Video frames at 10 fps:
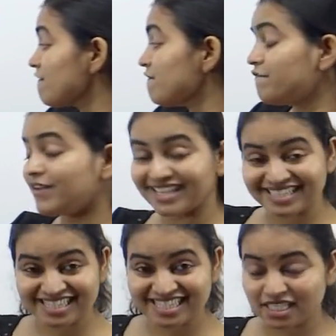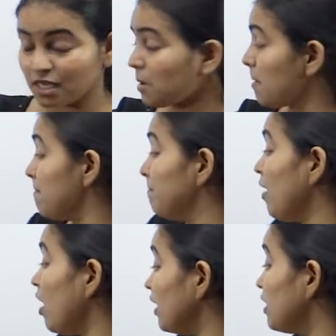fixed
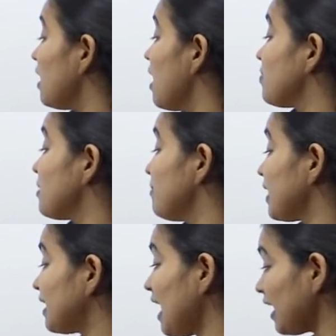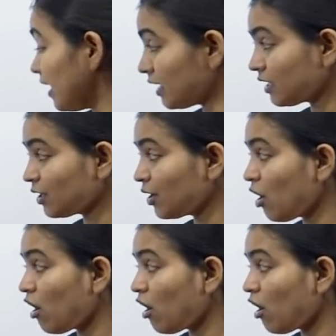by the mechanic,